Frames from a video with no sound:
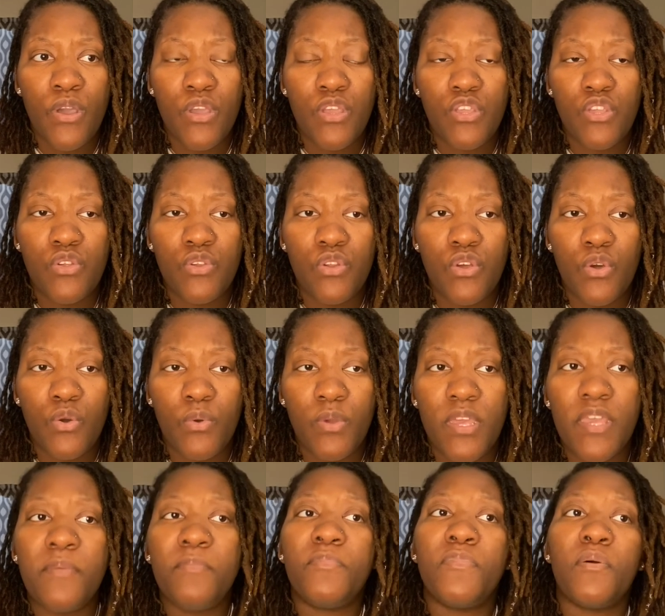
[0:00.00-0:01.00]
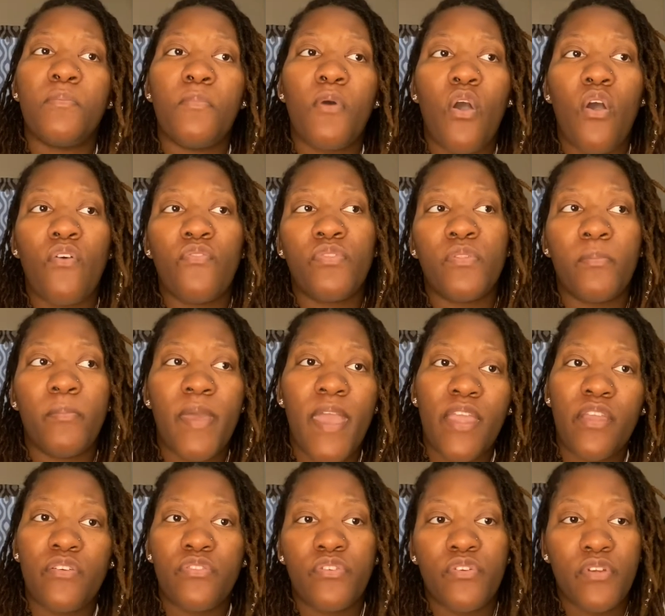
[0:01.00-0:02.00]
you know, keep them off the
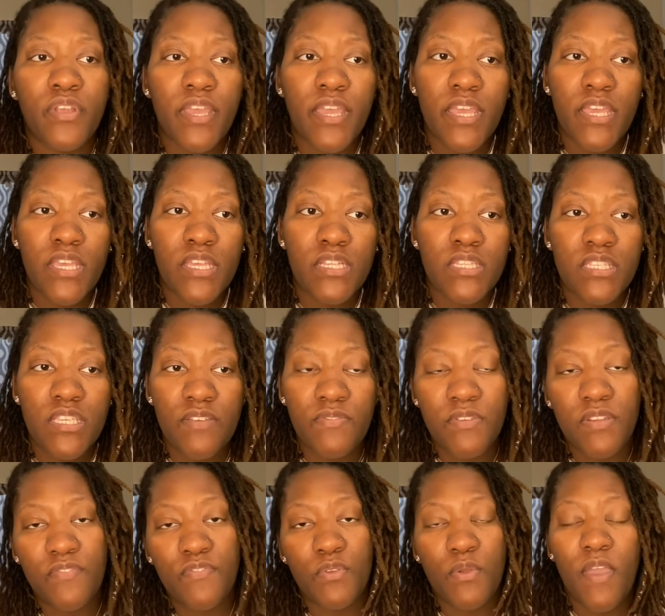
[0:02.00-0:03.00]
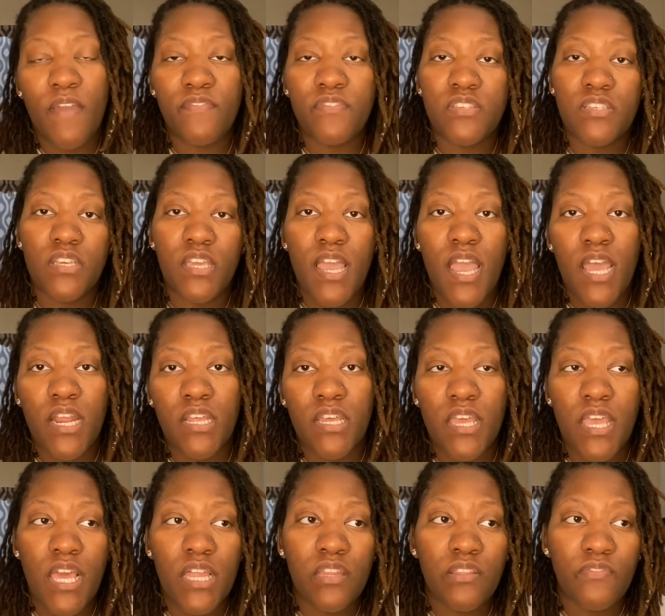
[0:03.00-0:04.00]
back of their heads, even if you have to kind
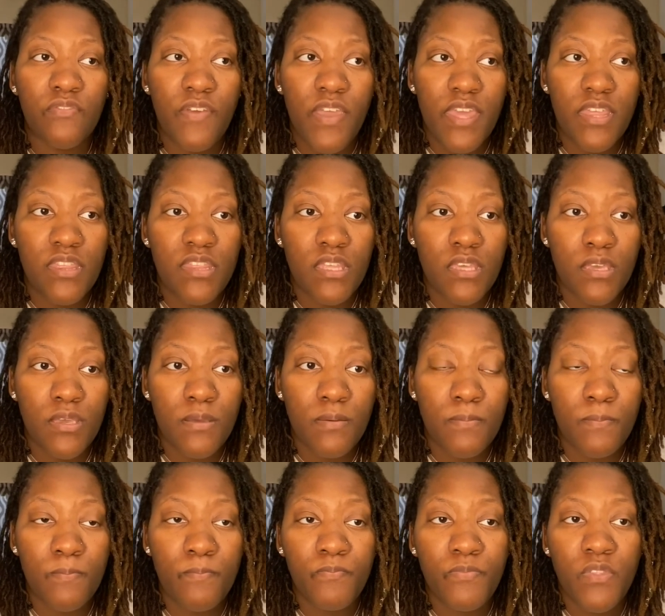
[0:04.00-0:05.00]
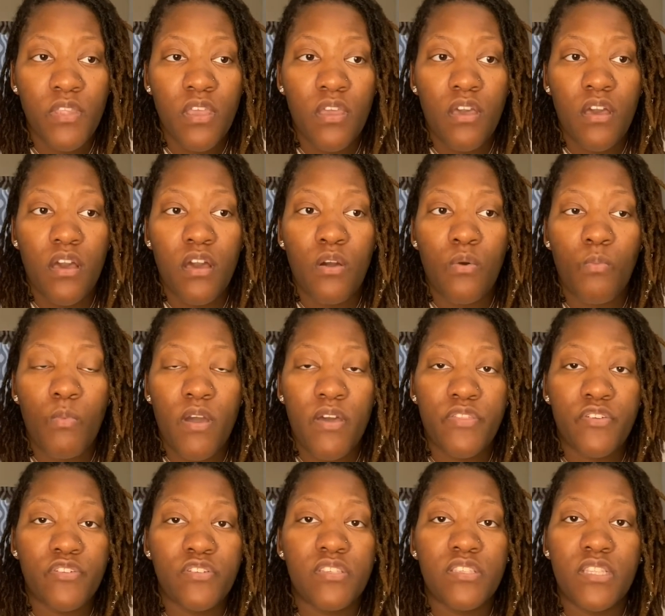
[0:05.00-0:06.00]
of elevate them um, while
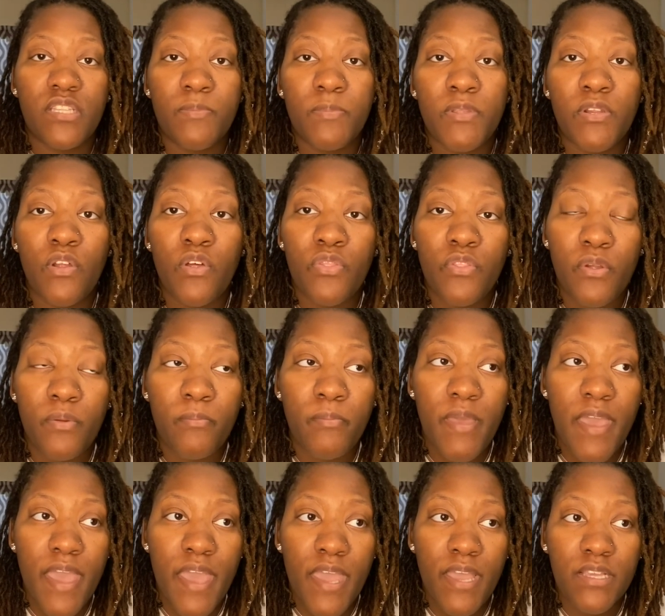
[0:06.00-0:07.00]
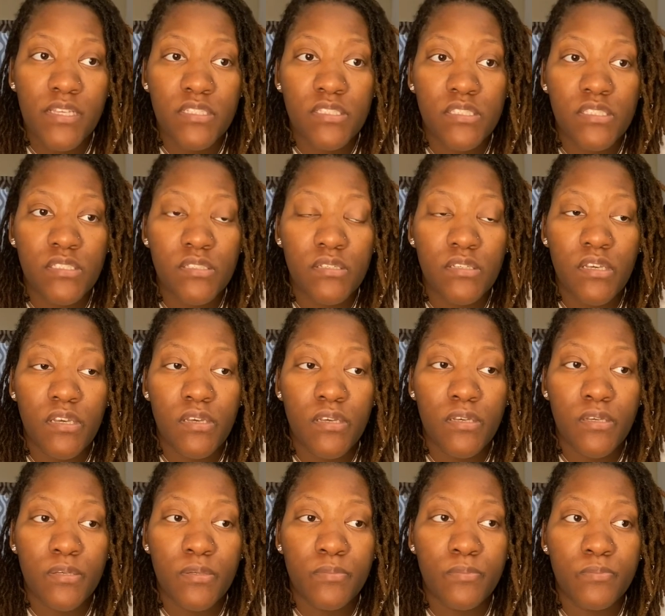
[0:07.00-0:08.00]
they're sleeping on their backs.
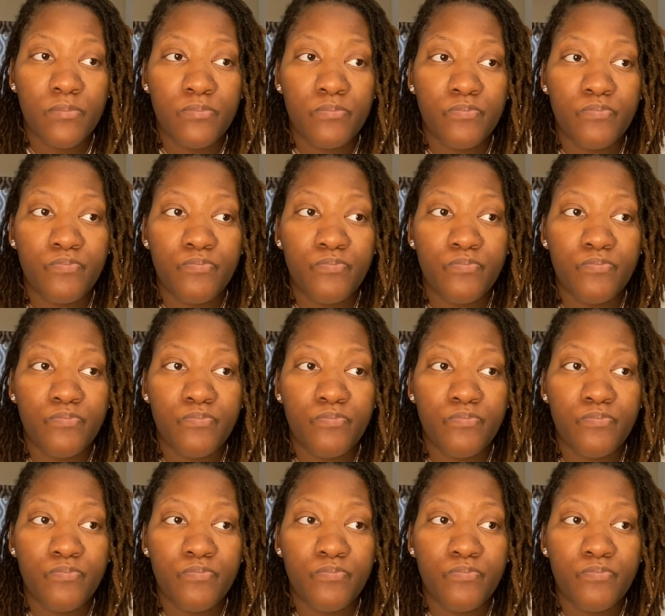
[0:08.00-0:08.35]
Um,